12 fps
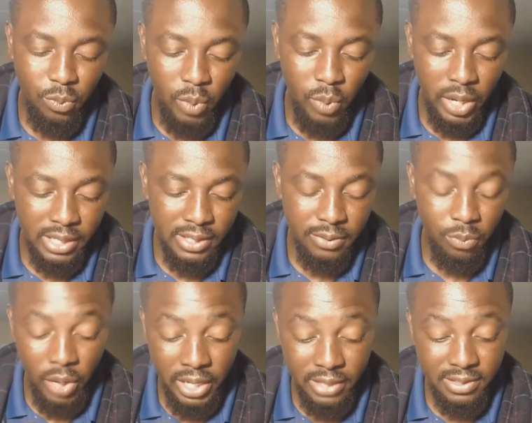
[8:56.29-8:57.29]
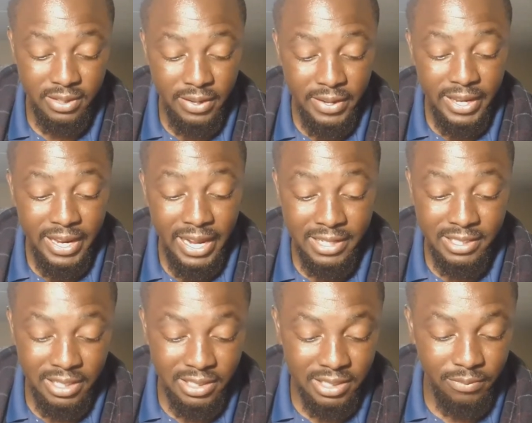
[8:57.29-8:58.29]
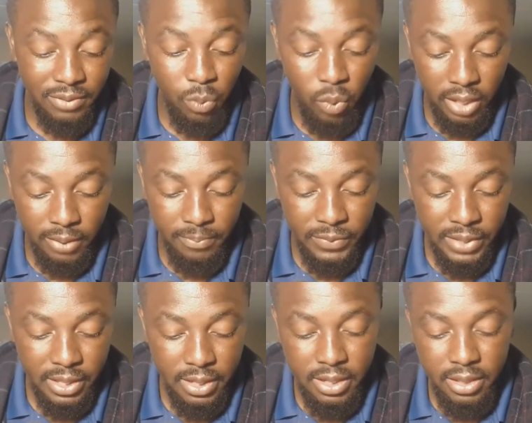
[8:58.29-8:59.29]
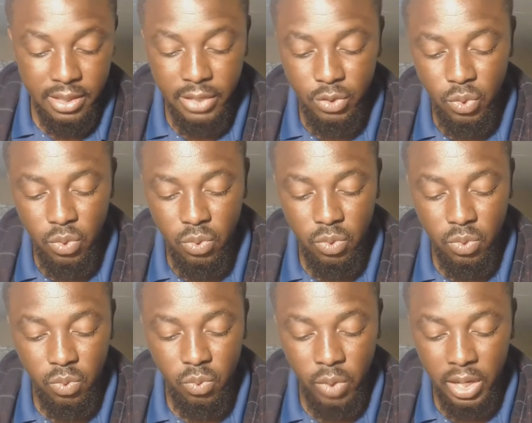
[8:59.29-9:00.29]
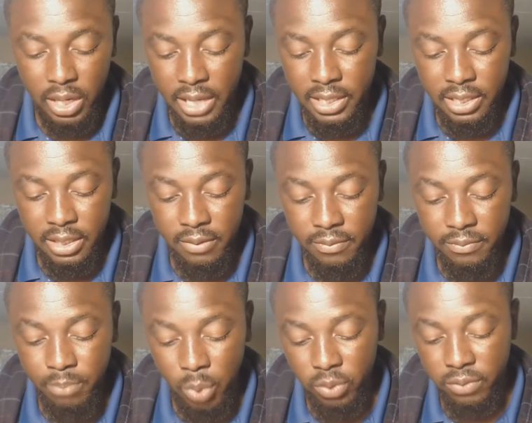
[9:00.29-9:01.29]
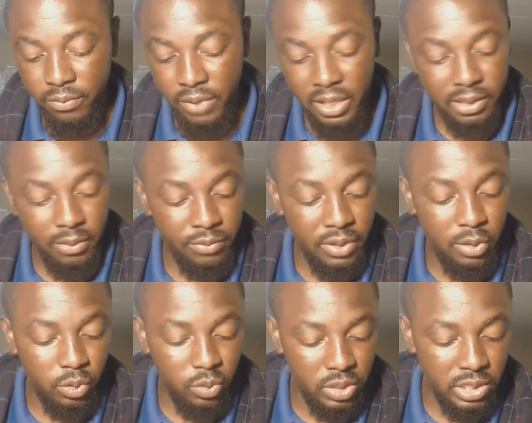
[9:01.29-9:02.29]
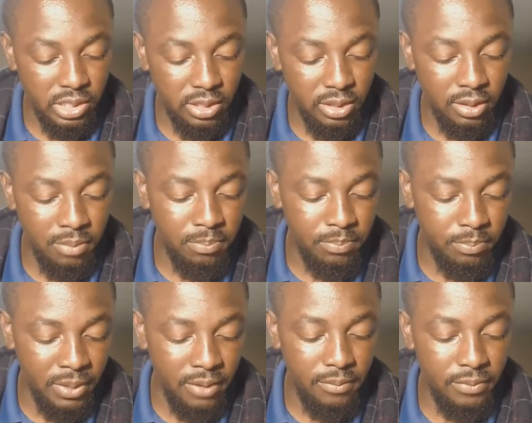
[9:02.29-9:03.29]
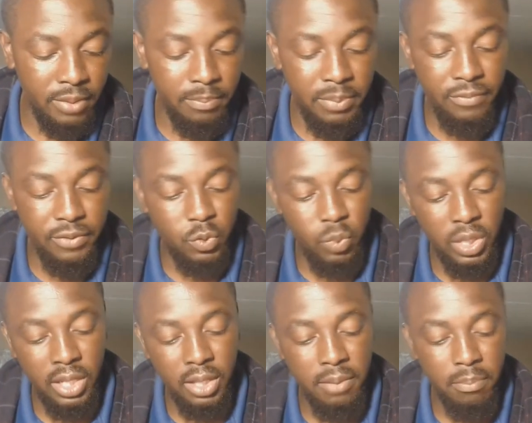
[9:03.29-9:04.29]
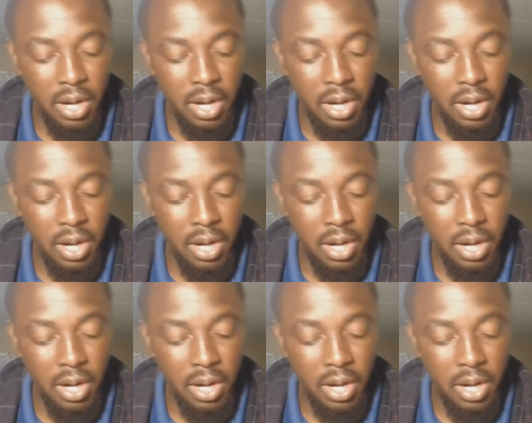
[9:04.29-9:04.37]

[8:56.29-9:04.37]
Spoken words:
weight extensively well. They do well under both veld or feedlot condition. The beef is well